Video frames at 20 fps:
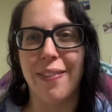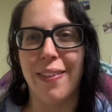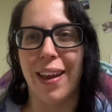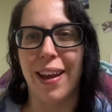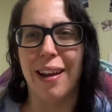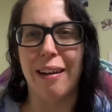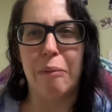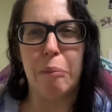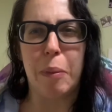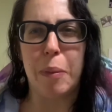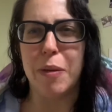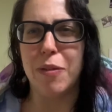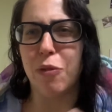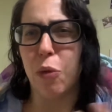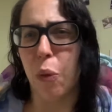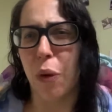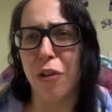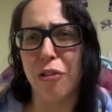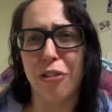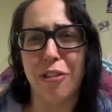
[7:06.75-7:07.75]
like maybe
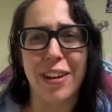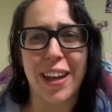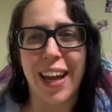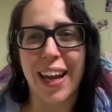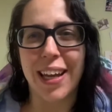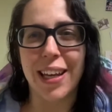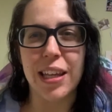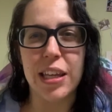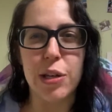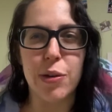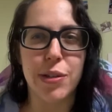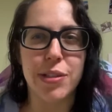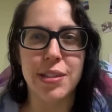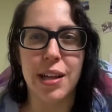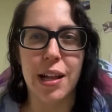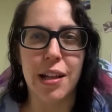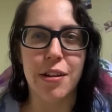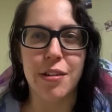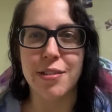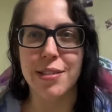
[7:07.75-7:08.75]
480 US
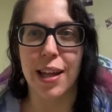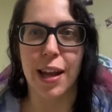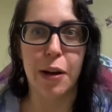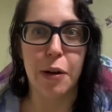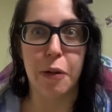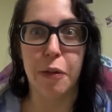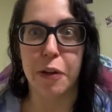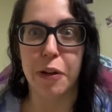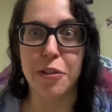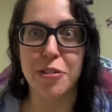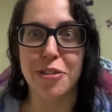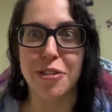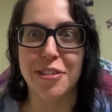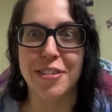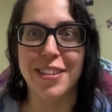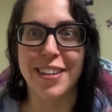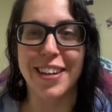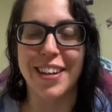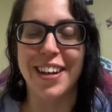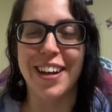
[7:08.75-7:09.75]
dollars. I don't know
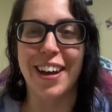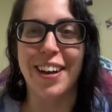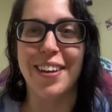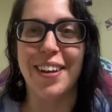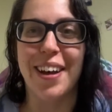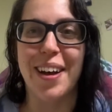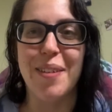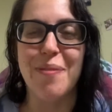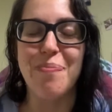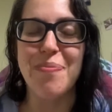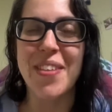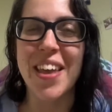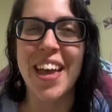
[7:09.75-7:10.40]
the